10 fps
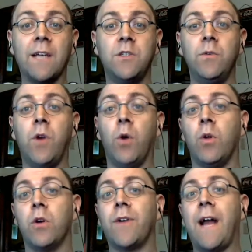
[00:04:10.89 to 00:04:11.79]
you no
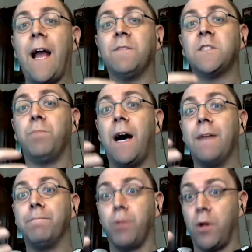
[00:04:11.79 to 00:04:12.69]
longer have
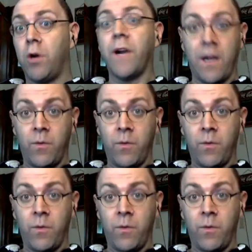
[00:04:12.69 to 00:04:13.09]
spot blurring,